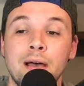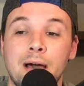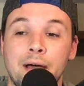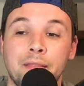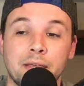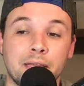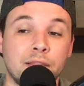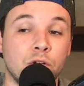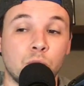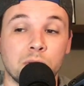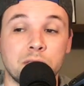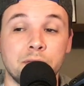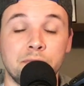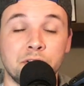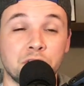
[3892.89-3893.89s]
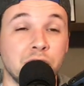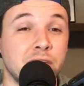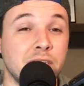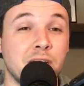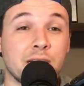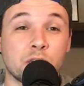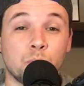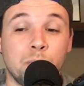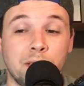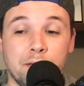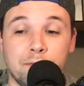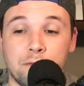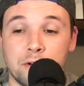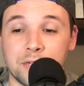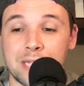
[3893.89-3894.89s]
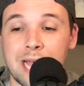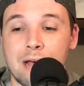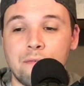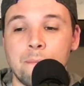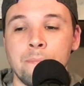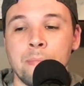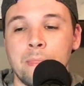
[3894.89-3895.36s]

I think in the North Division, the Ducks win the first half.